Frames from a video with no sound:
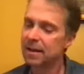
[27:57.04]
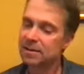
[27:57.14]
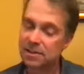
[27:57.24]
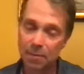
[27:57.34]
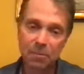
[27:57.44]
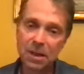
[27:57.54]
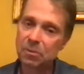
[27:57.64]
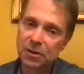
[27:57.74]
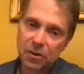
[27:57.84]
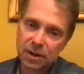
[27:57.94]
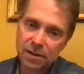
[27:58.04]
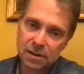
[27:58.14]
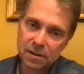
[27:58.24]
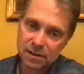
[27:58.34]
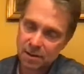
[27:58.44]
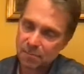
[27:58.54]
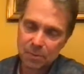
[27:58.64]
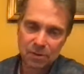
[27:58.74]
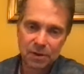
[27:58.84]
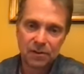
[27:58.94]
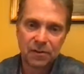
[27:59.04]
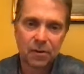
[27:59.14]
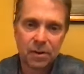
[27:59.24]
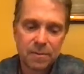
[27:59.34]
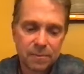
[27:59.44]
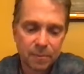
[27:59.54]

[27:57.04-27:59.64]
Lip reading: Some people do it, some people don't do it.